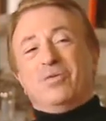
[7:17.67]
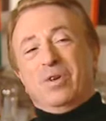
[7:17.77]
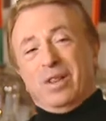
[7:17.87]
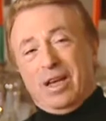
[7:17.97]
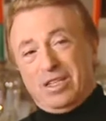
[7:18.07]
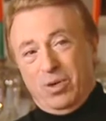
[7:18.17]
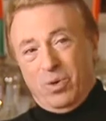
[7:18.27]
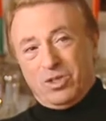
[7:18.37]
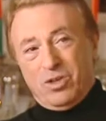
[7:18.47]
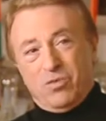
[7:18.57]
realized he
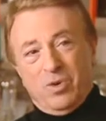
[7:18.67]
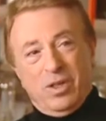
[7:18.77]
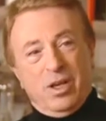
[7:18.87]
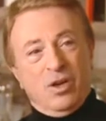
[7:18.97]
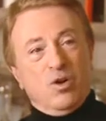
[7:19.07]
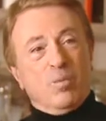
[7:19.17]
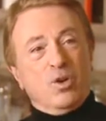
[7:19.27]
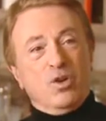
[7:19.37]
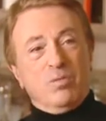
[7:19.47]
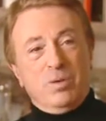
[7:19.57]
wasn't really a
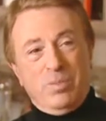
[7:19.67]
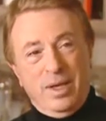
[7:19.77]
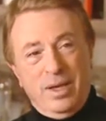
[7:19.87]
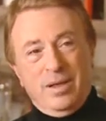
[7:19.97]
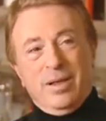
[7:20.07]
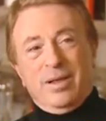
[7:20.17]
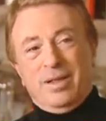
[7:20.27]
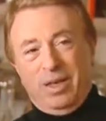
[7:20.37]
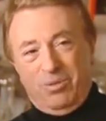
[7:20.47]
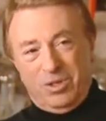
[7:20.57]
normal human being,
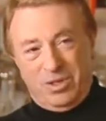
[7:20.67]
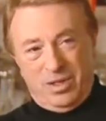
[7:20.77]
that he